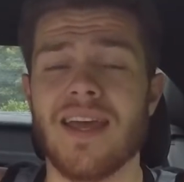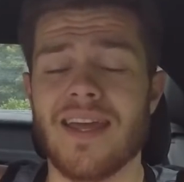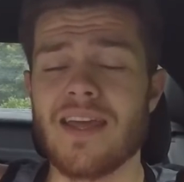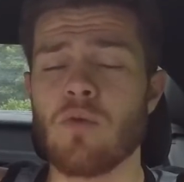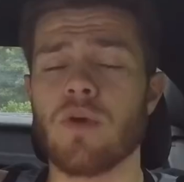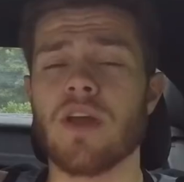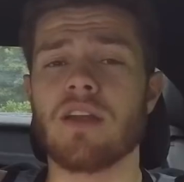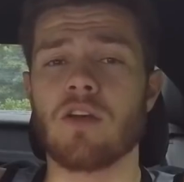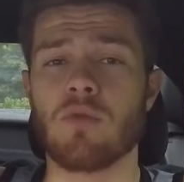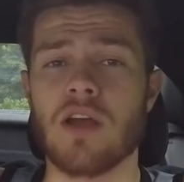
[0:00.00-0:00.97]
It went
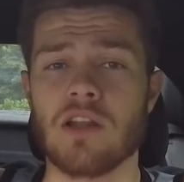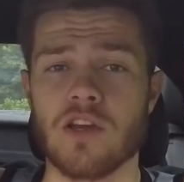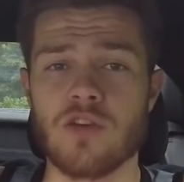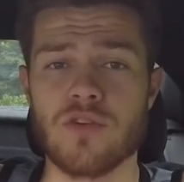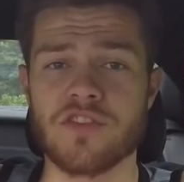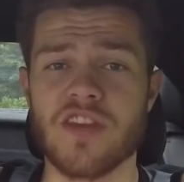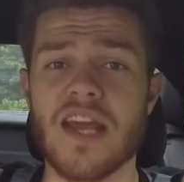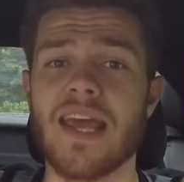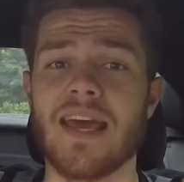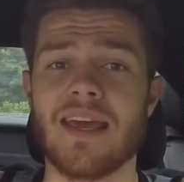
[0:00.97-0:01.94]
around Laguna
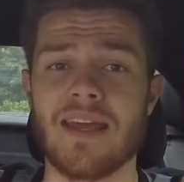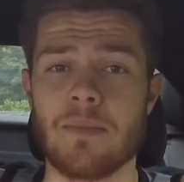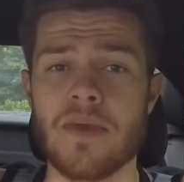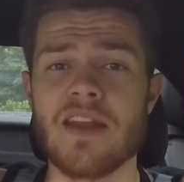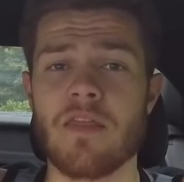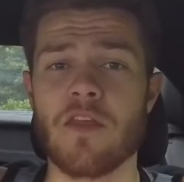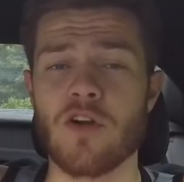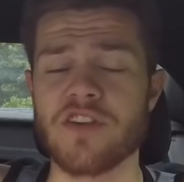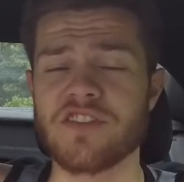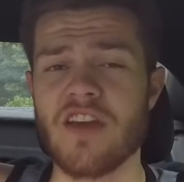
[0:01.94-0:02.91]
Seca in 1 minute and
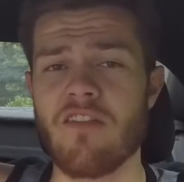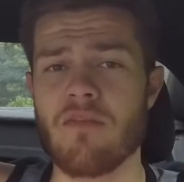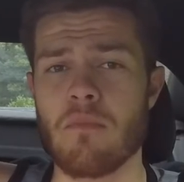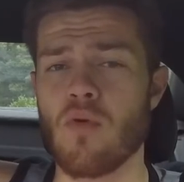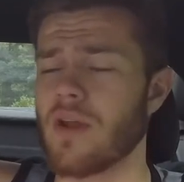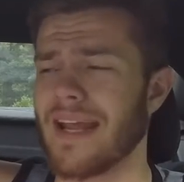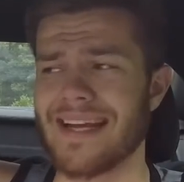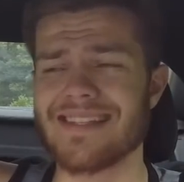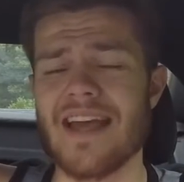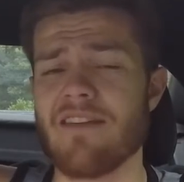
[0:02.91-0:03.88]

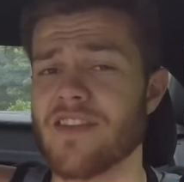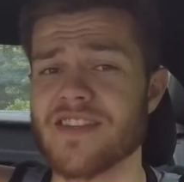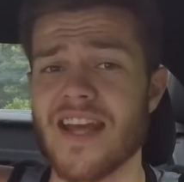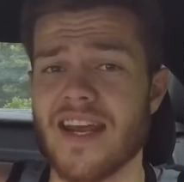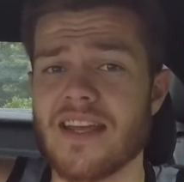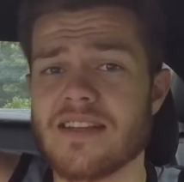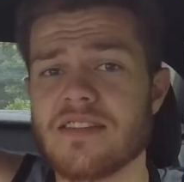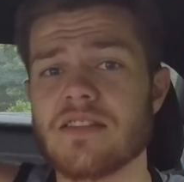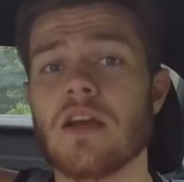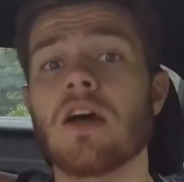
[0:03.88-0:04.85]
37.7
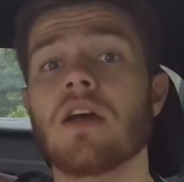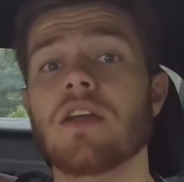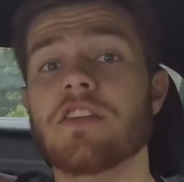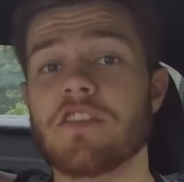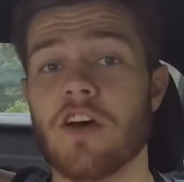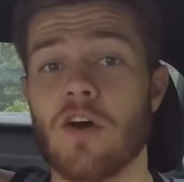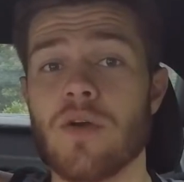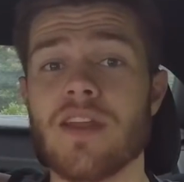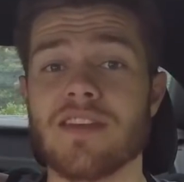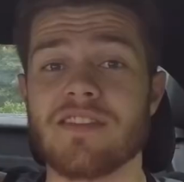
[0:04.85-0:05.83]
seconds. So
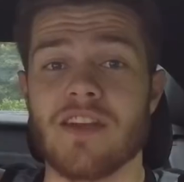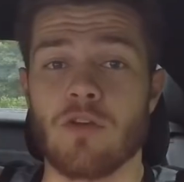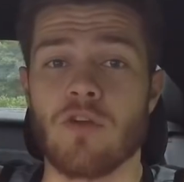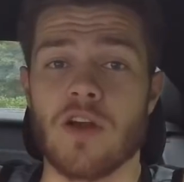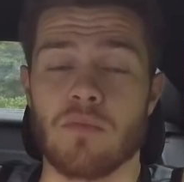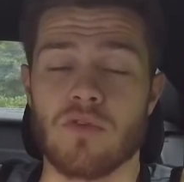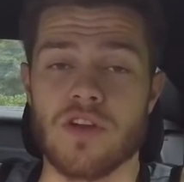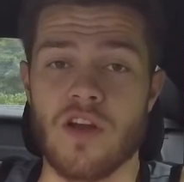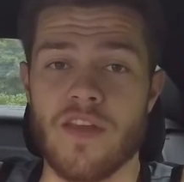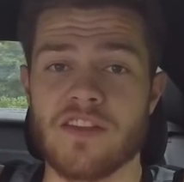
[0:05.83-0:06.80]
it is incredible. You
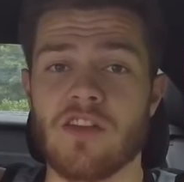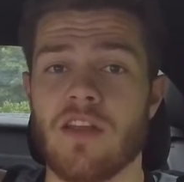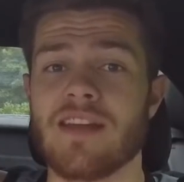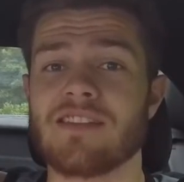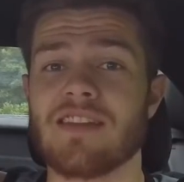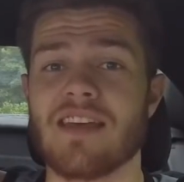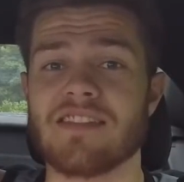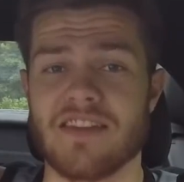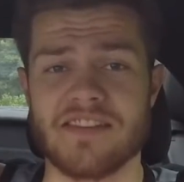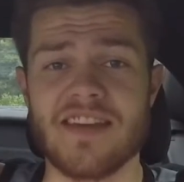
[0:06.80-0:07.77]
know, that's less
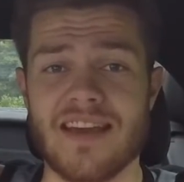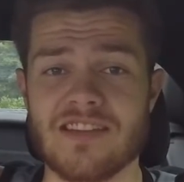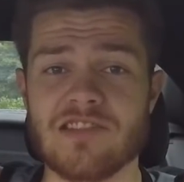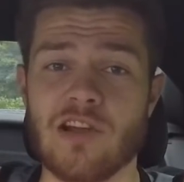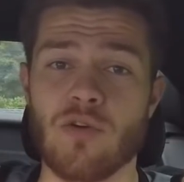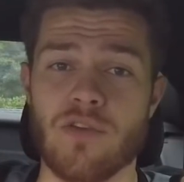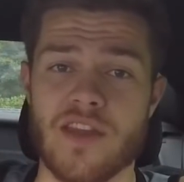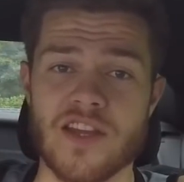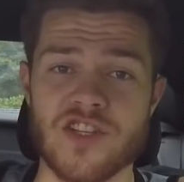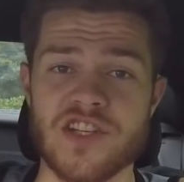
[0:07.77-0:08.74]
than a second slower
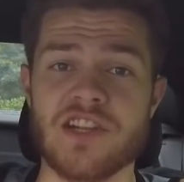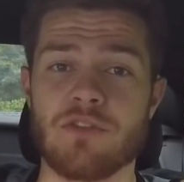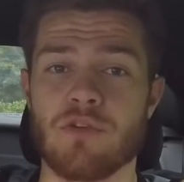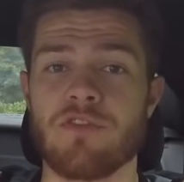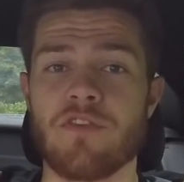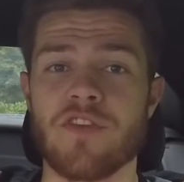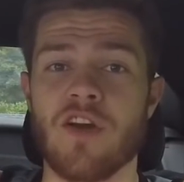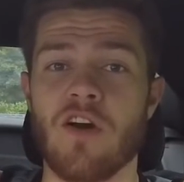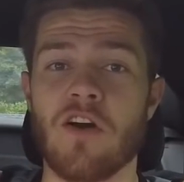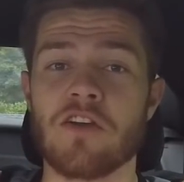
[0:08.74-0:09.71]
than a
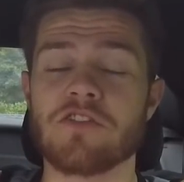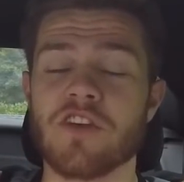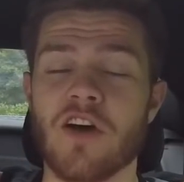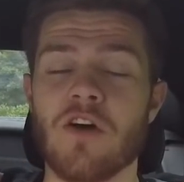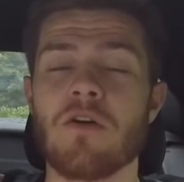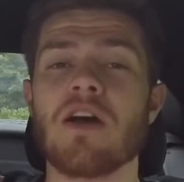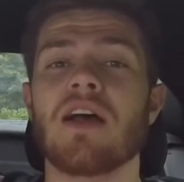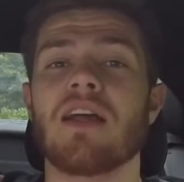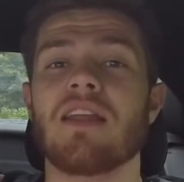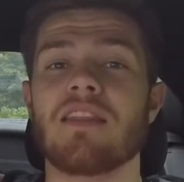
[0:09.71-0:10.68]
GT350R. So
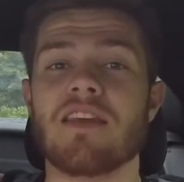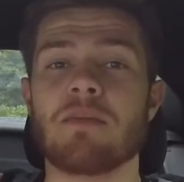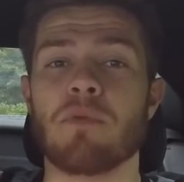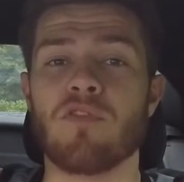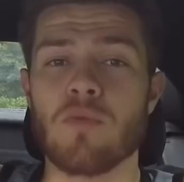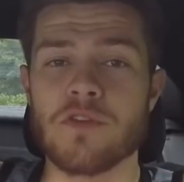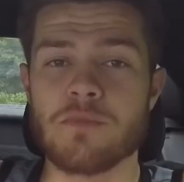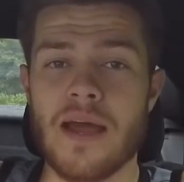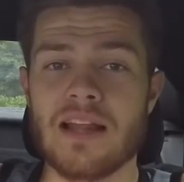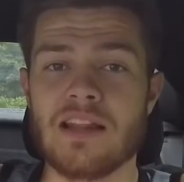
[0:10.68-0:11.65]
the Performance
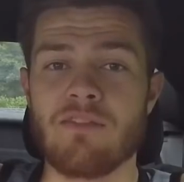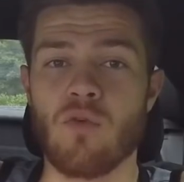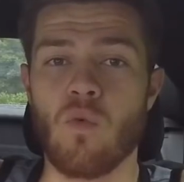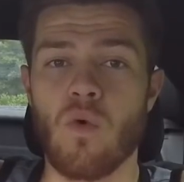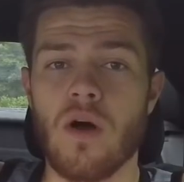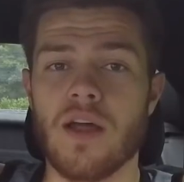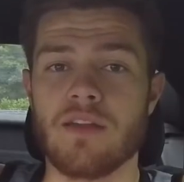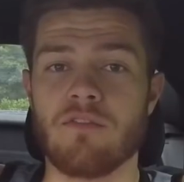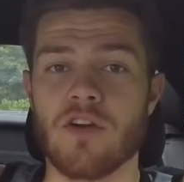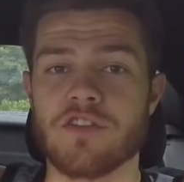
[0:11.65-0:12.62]
Pack Level
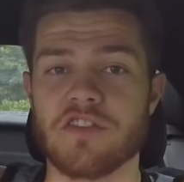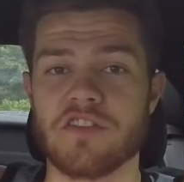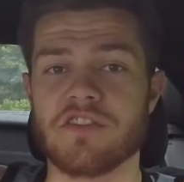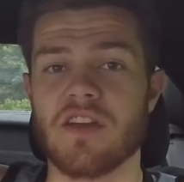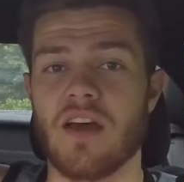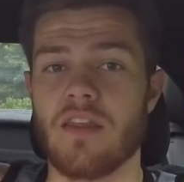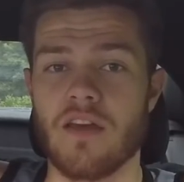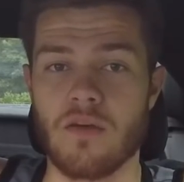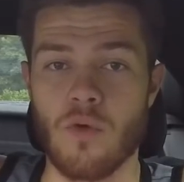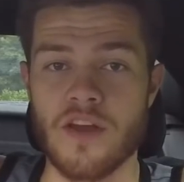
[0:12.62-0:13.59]
1 versus
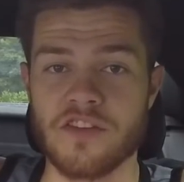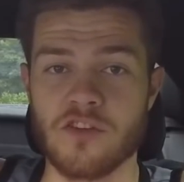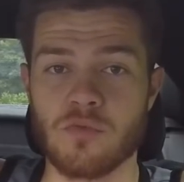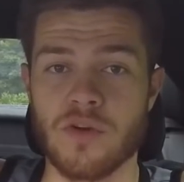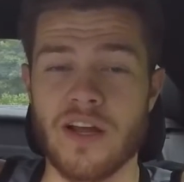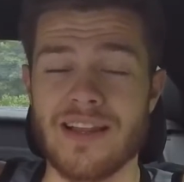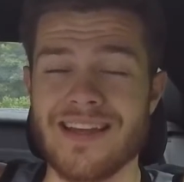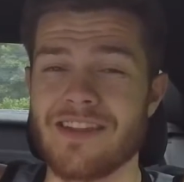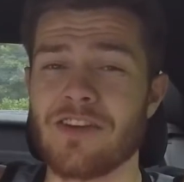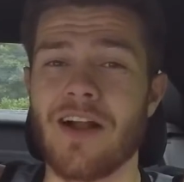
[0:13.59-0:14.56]
the
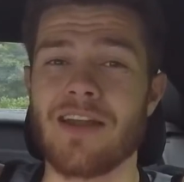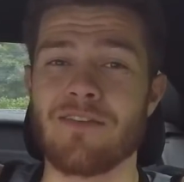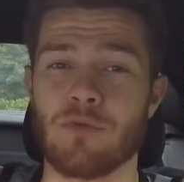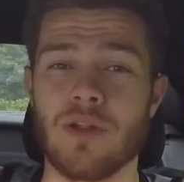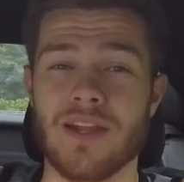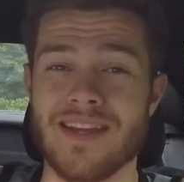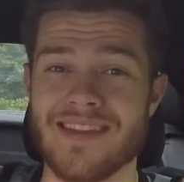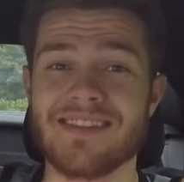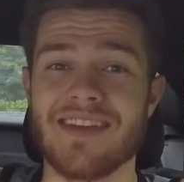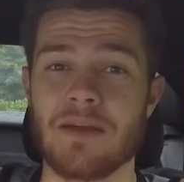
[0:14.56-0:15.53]
SS1LE, they're not even really in
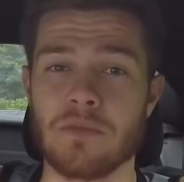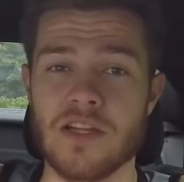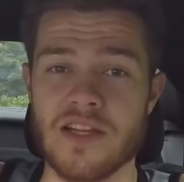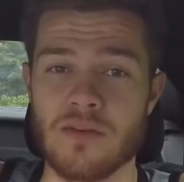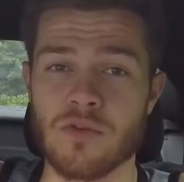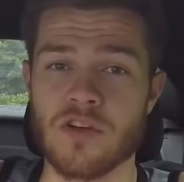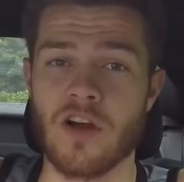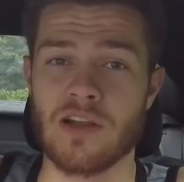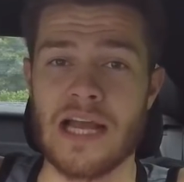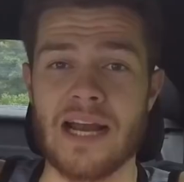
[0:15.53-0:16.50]
the same league. We're
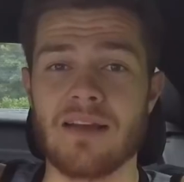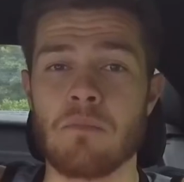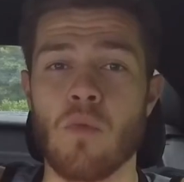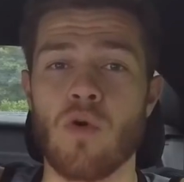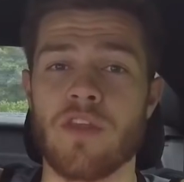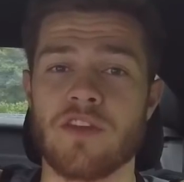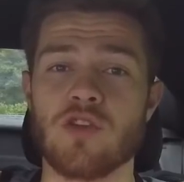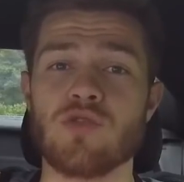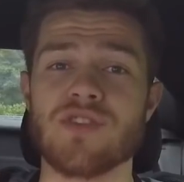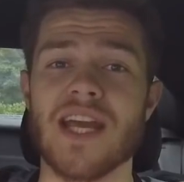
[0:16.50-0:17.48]
talking like more than
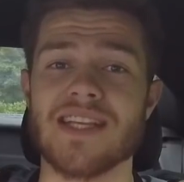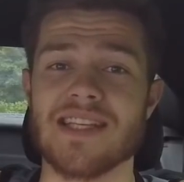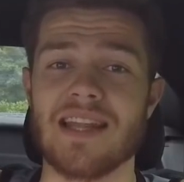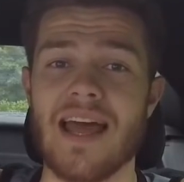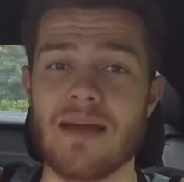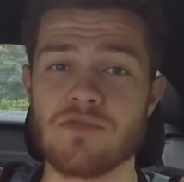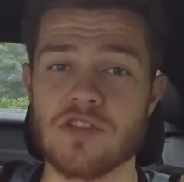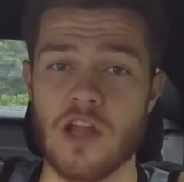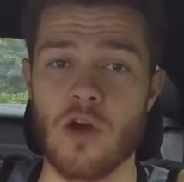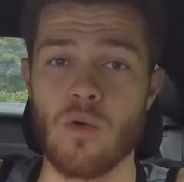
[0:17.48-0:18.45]
2 seconds a lap
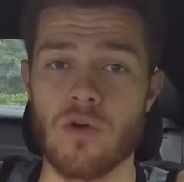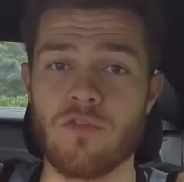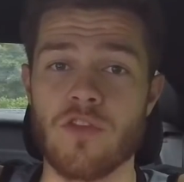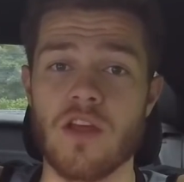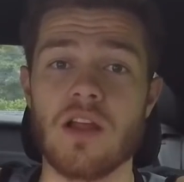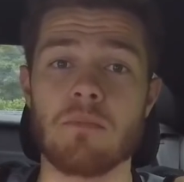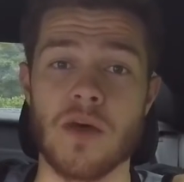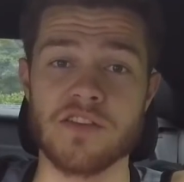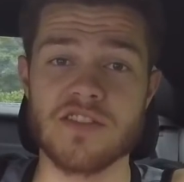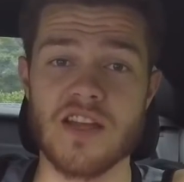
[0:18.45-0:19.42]
slower for the
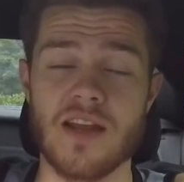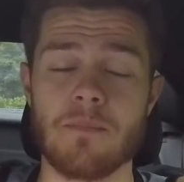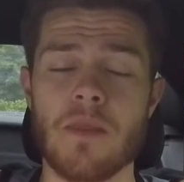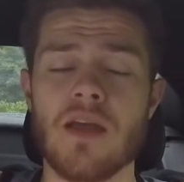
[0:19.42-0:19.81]
Mustang.